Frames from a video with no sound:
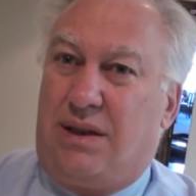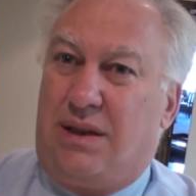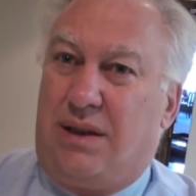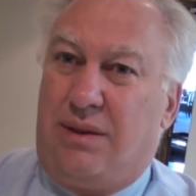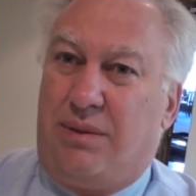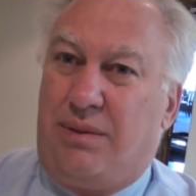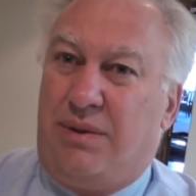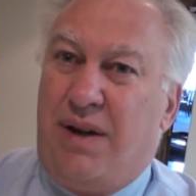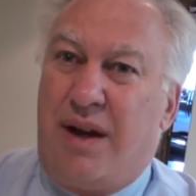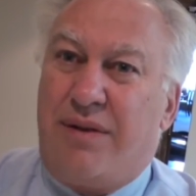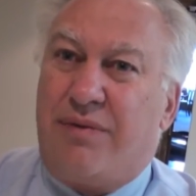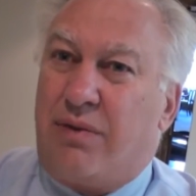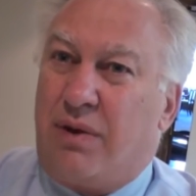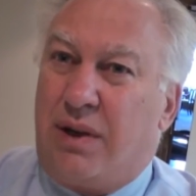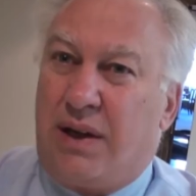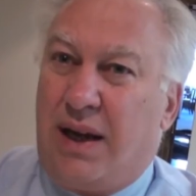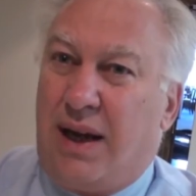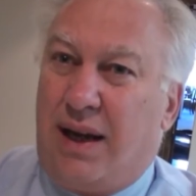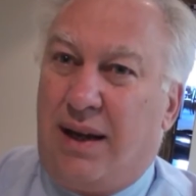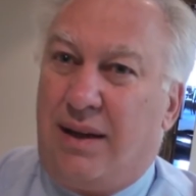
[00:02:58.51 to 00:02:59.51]
Never
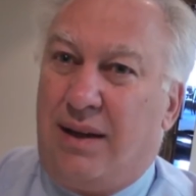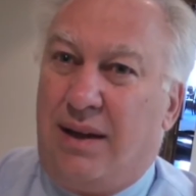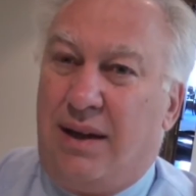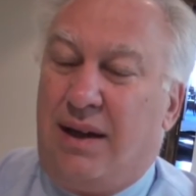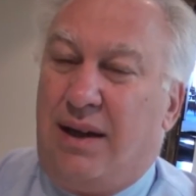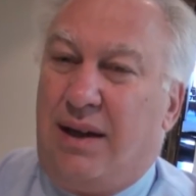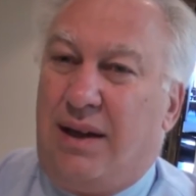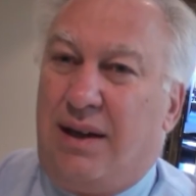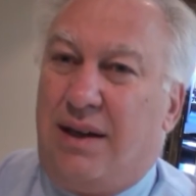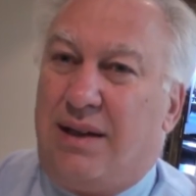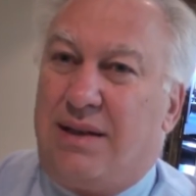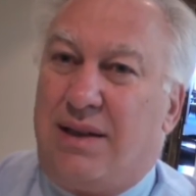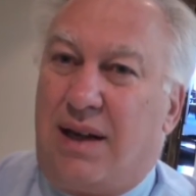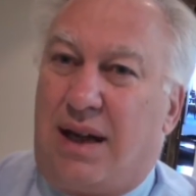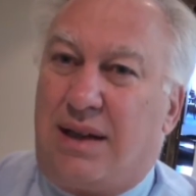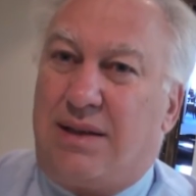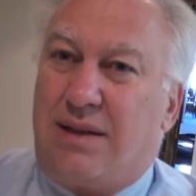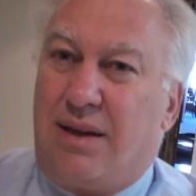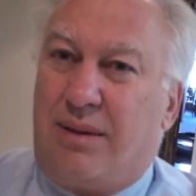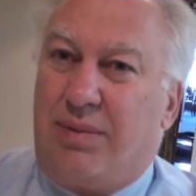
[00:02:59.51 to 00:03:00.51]
again is
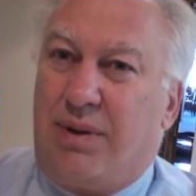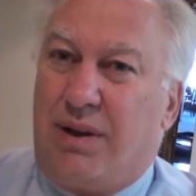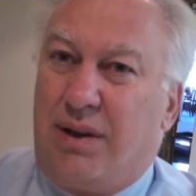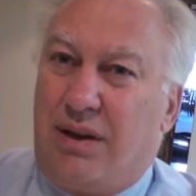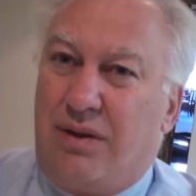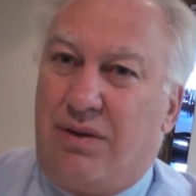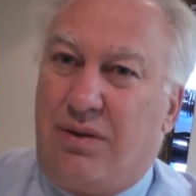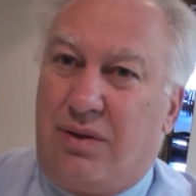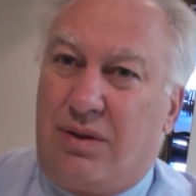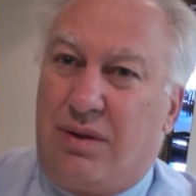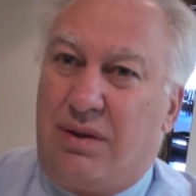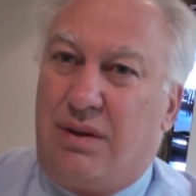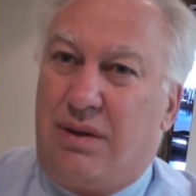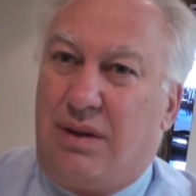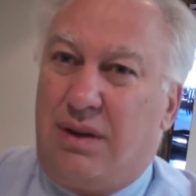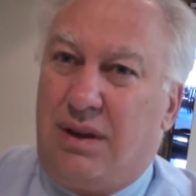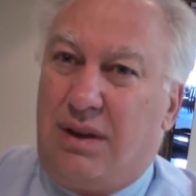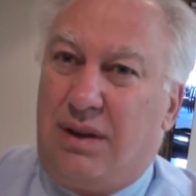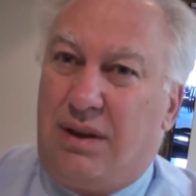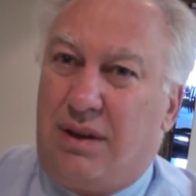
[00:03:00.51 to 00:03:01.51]
not something that you
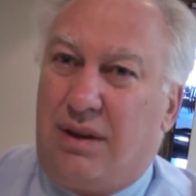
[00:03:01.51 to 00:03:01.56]
can